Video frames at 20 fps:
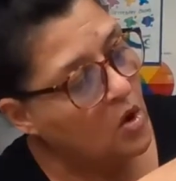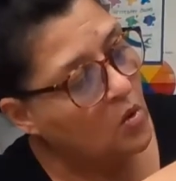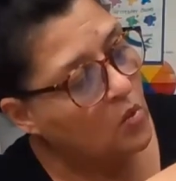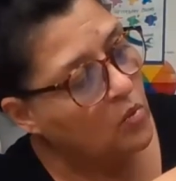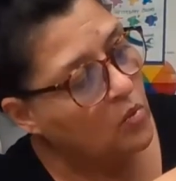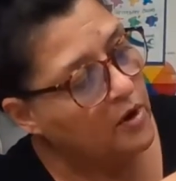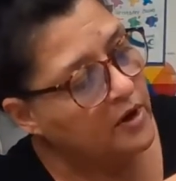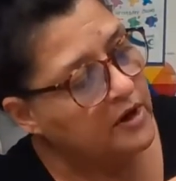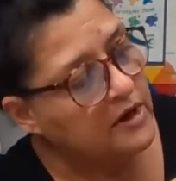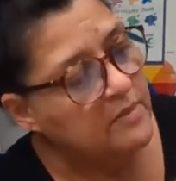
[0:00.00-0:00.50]

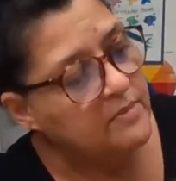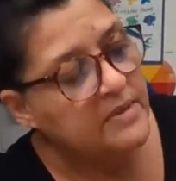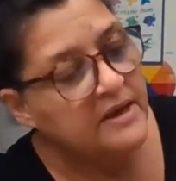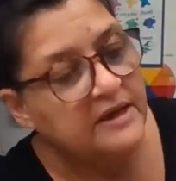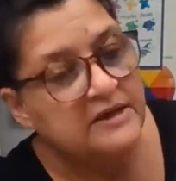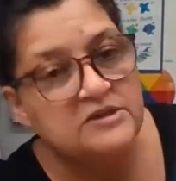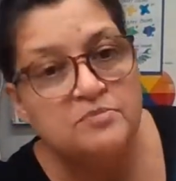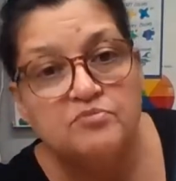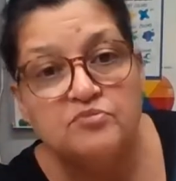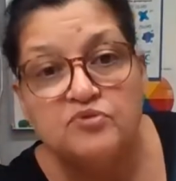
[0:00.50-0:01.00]
We're going to
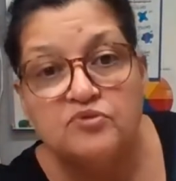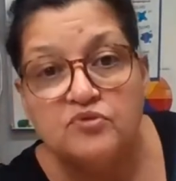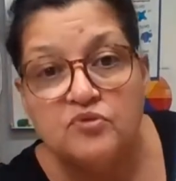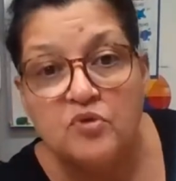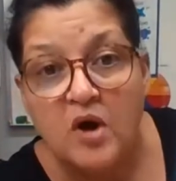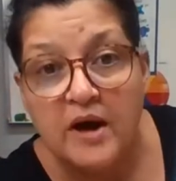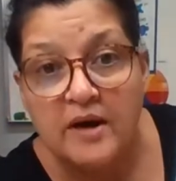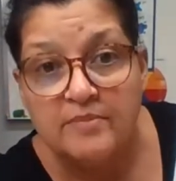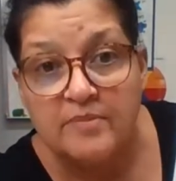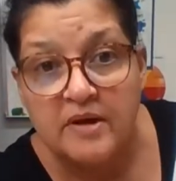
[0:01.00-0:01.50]
mix
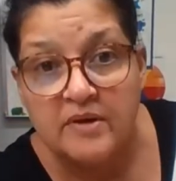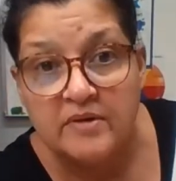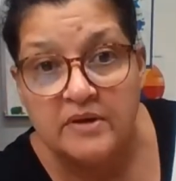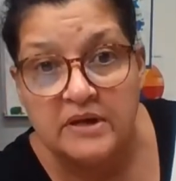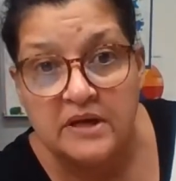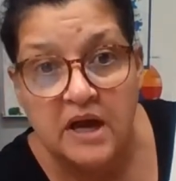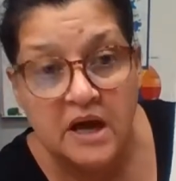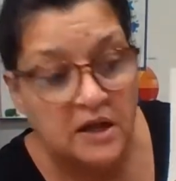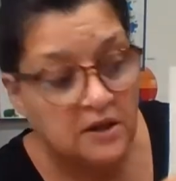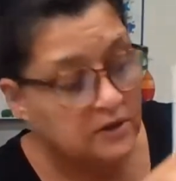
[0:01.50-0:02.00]
primary
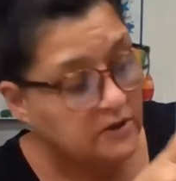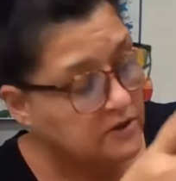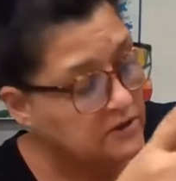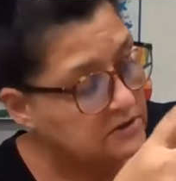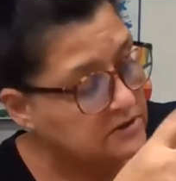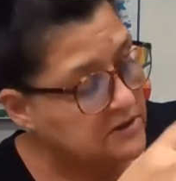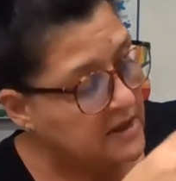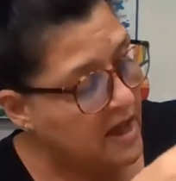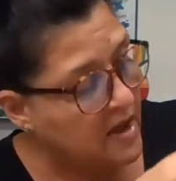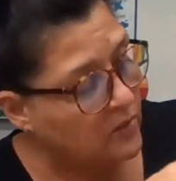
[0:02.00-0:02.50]

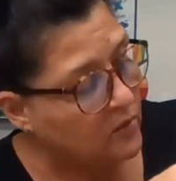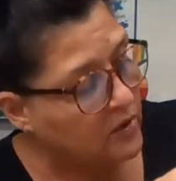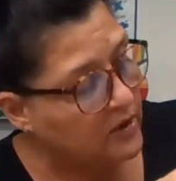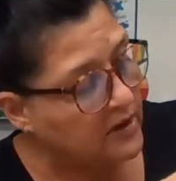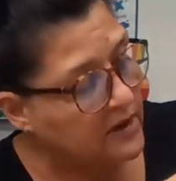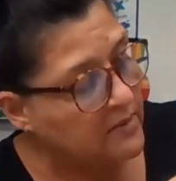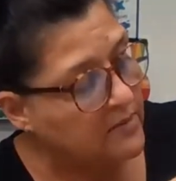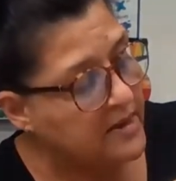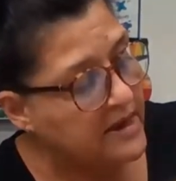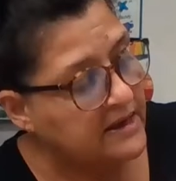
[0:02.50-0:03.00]
colors and we're going
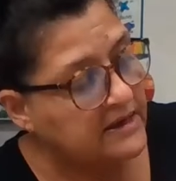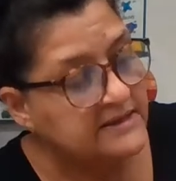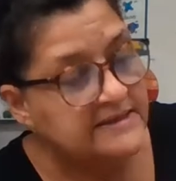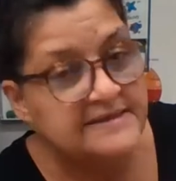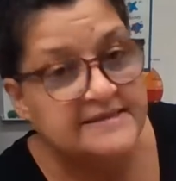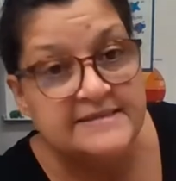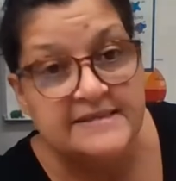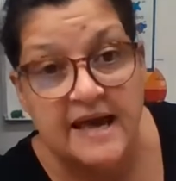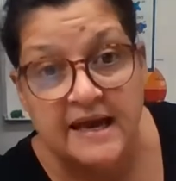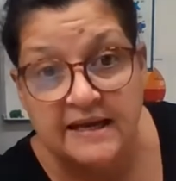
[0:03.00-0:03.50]
to make
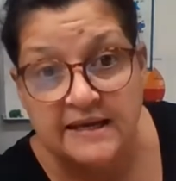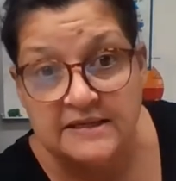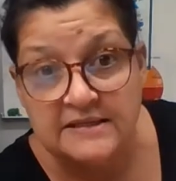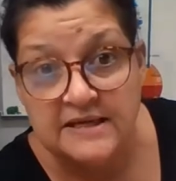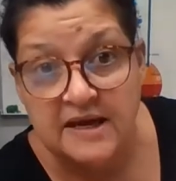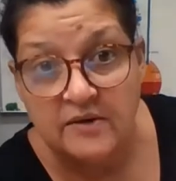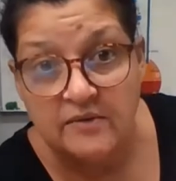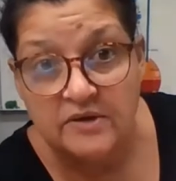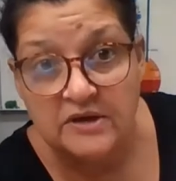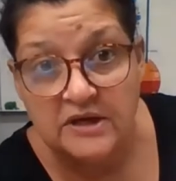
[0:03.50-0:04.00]

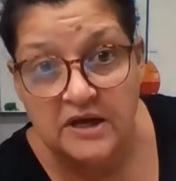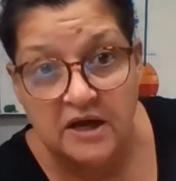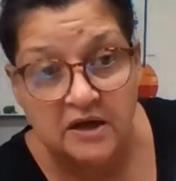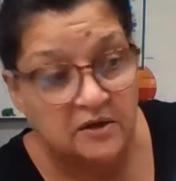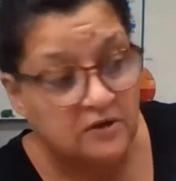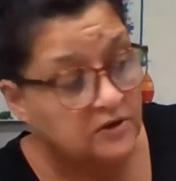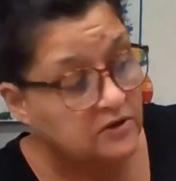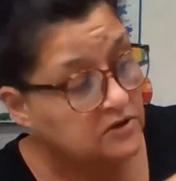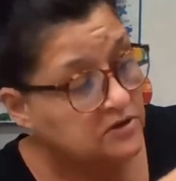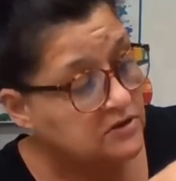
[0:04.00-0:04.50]
secondary
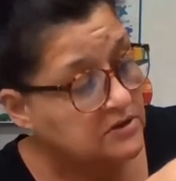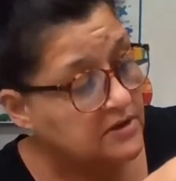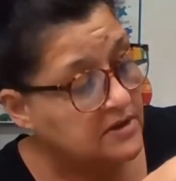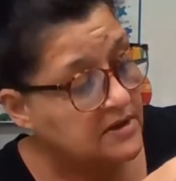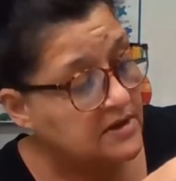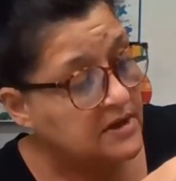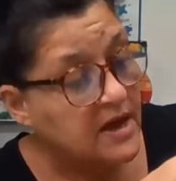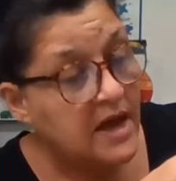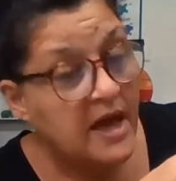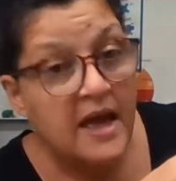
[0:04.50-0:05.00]
colors.
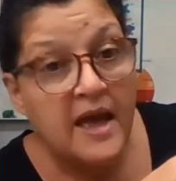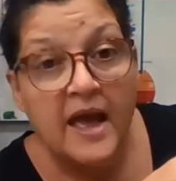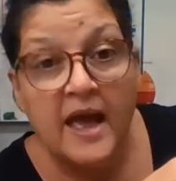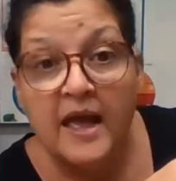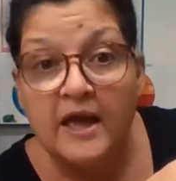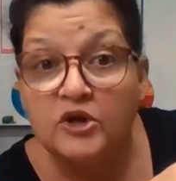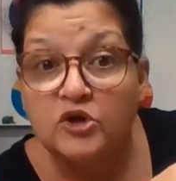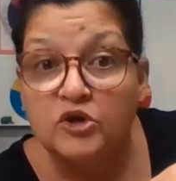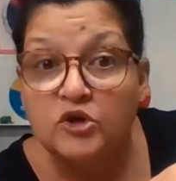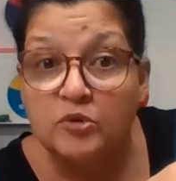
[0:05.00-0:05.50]

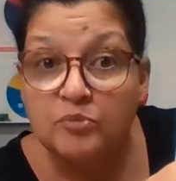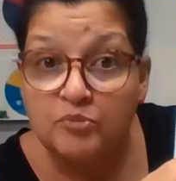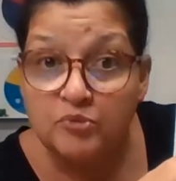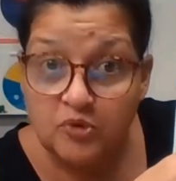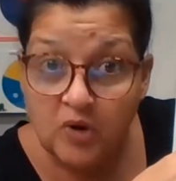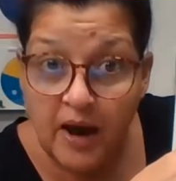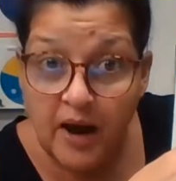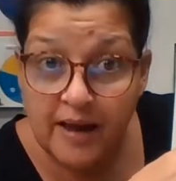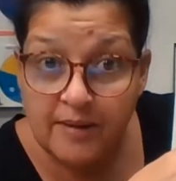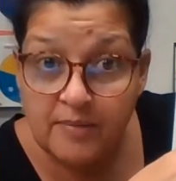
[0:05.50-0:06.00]
Your
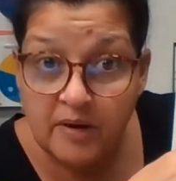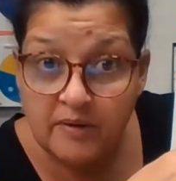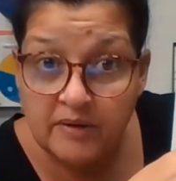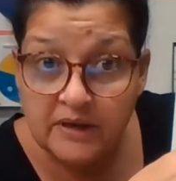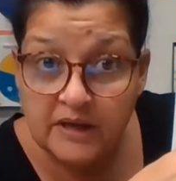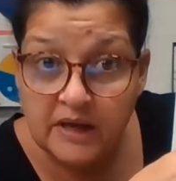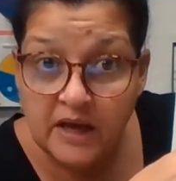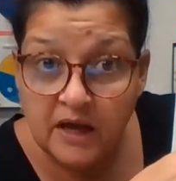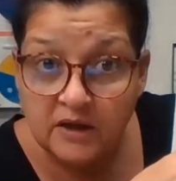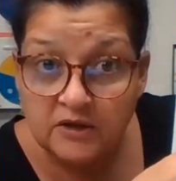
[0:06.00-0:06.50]
primary
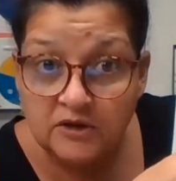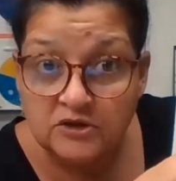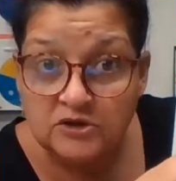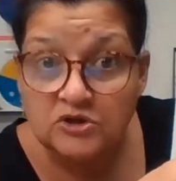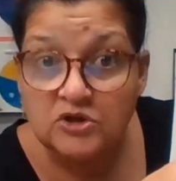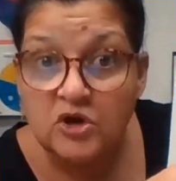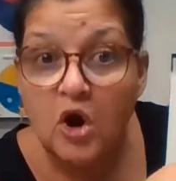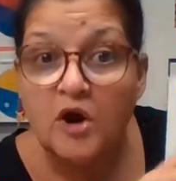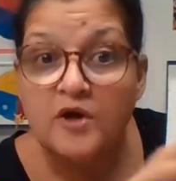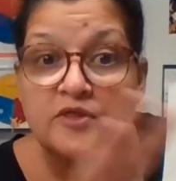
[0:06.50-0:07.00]
colors
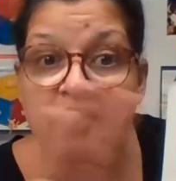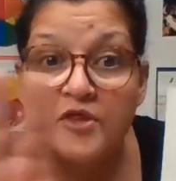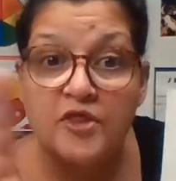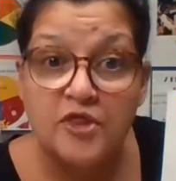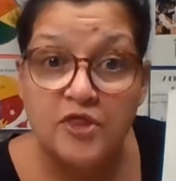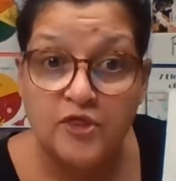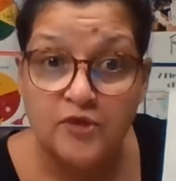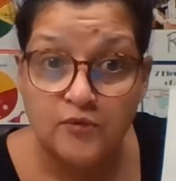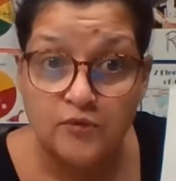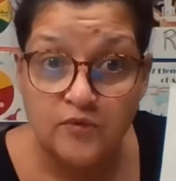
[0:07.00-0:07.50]
are the
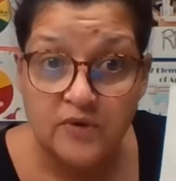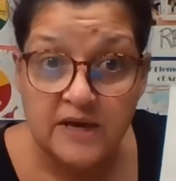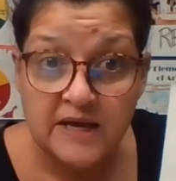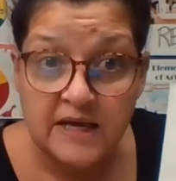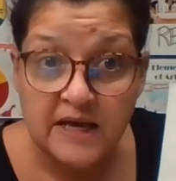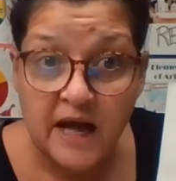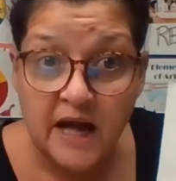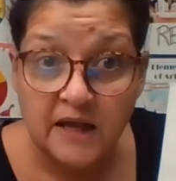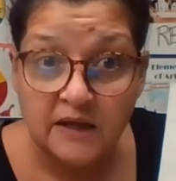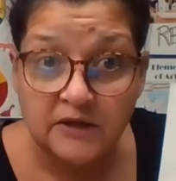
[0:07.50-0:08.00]
3
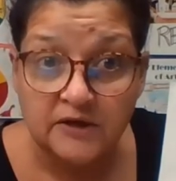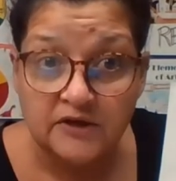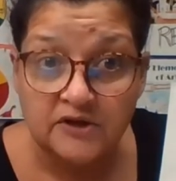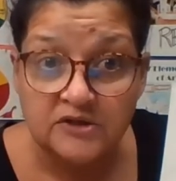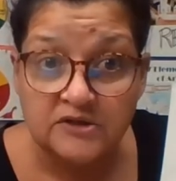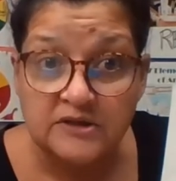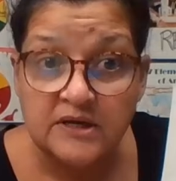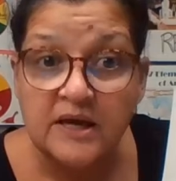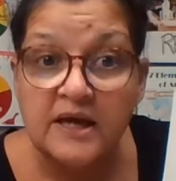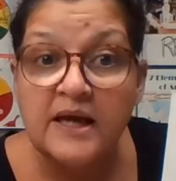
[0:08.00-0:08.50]

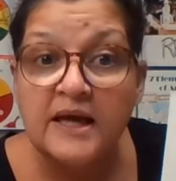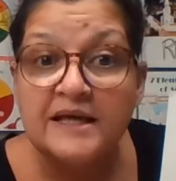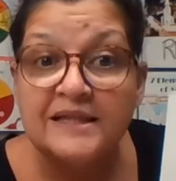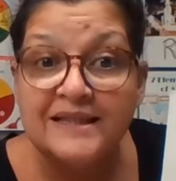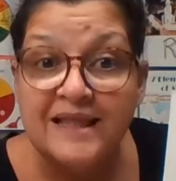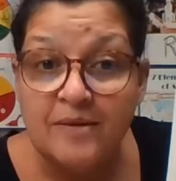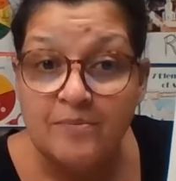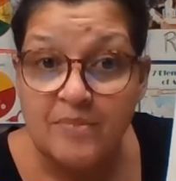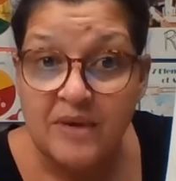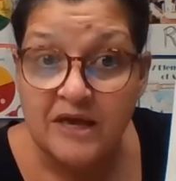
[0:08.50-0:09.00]
colors
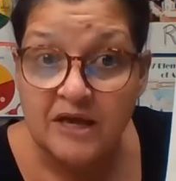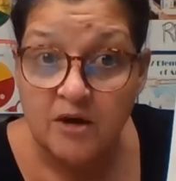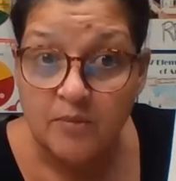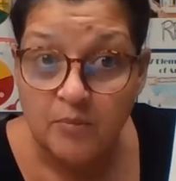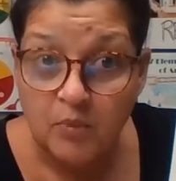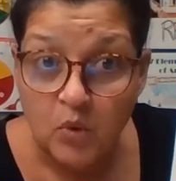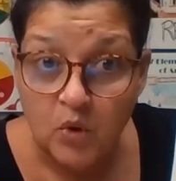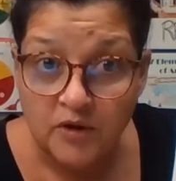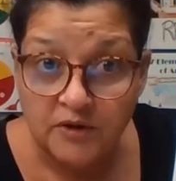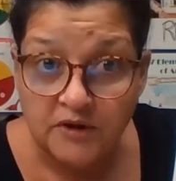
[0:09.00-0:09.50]
that make up
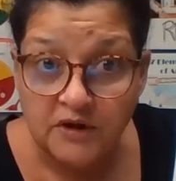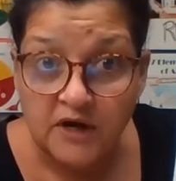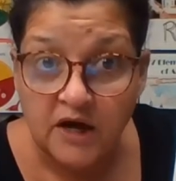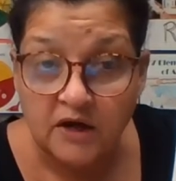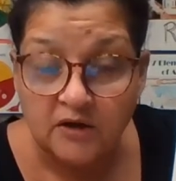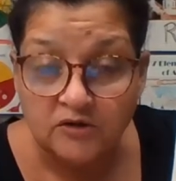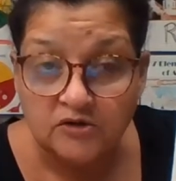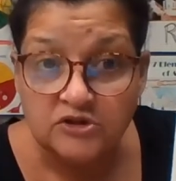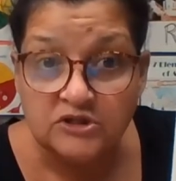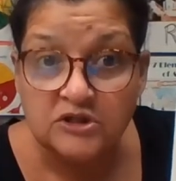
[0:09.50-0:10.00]
all the
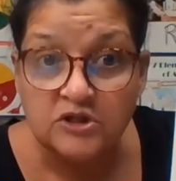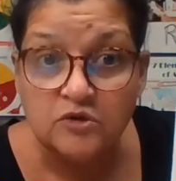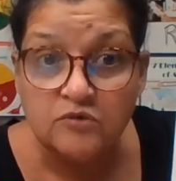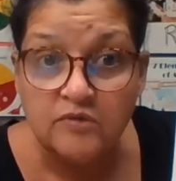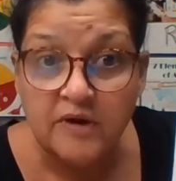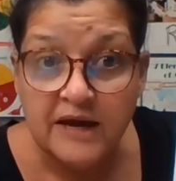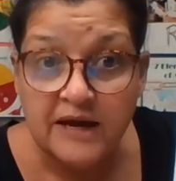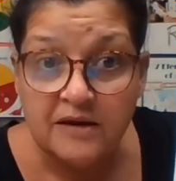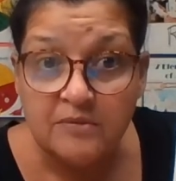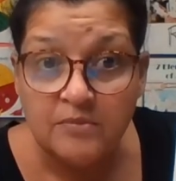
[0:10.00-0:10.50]
colors in the
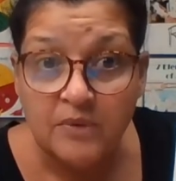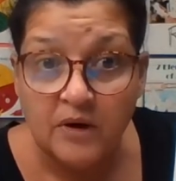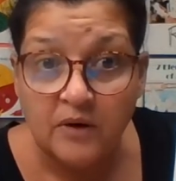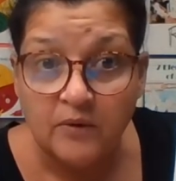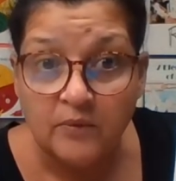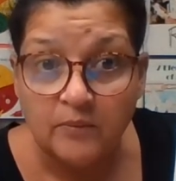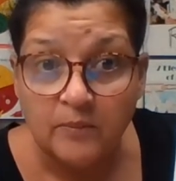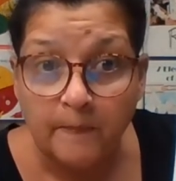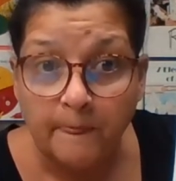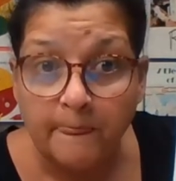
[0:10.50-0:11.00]
rainbow.
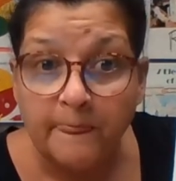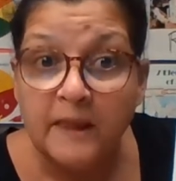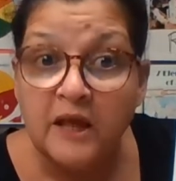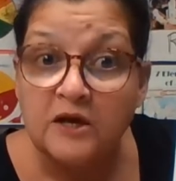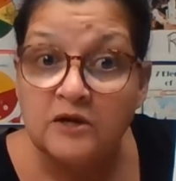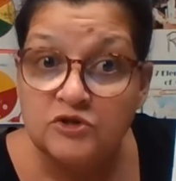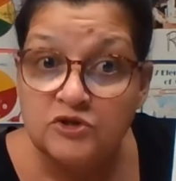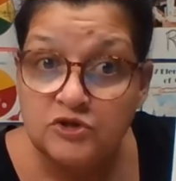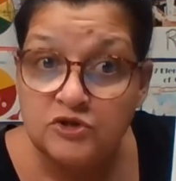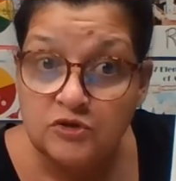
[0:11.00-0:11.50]

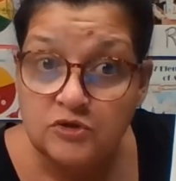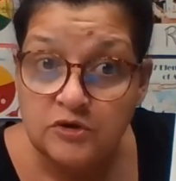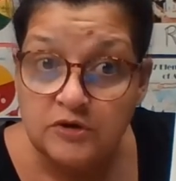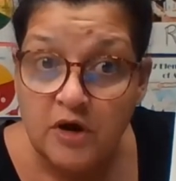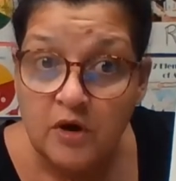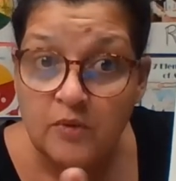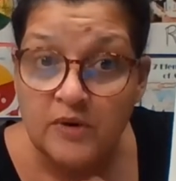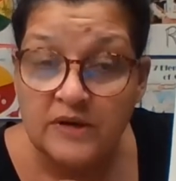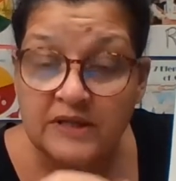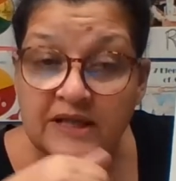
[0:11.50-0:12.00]
Do you
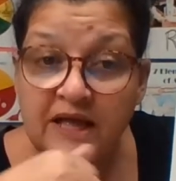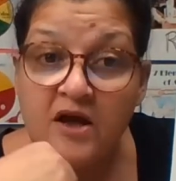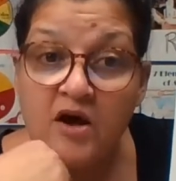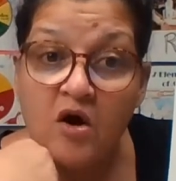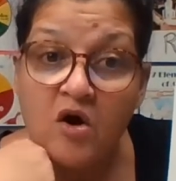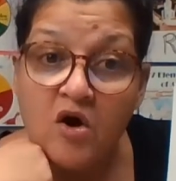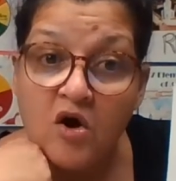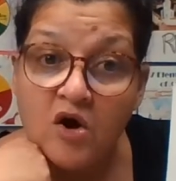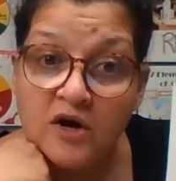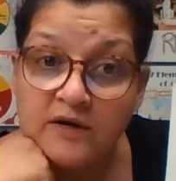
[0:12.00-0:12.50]
know what they
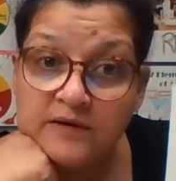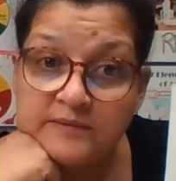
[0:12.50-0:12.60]
are?